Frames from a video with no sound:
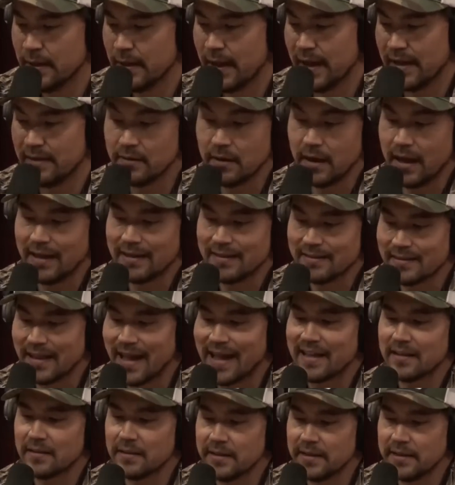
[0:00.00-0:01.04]
and
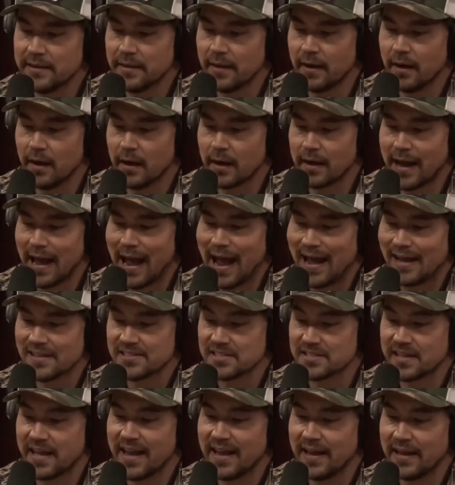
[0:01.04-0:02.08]
likely a
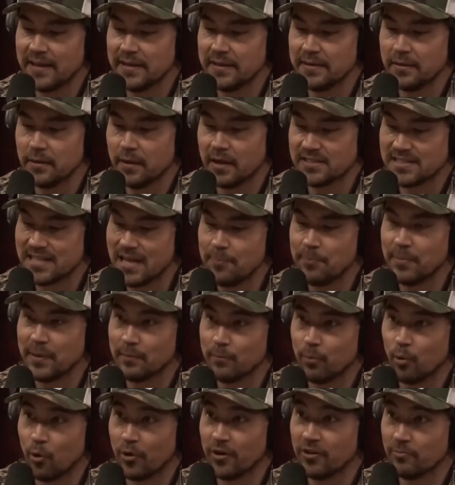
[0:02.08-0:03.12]
cascade, a tipping
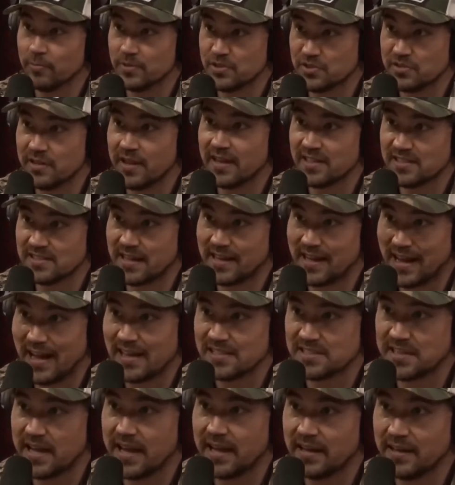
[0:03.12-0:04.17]
point of mistakes that
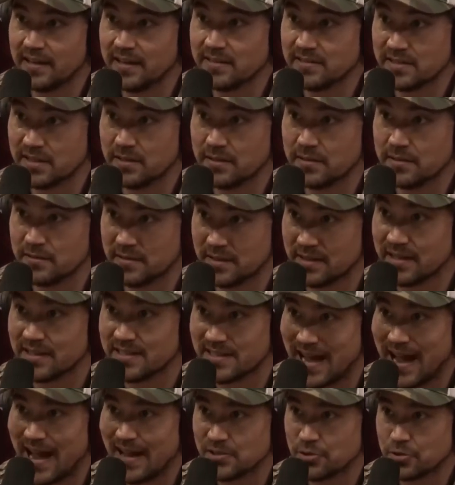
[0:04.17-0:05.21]
cascaded into the
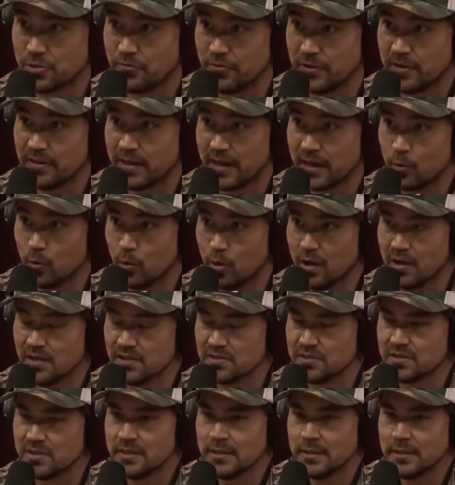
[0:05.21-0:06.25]
catastrophe that it was.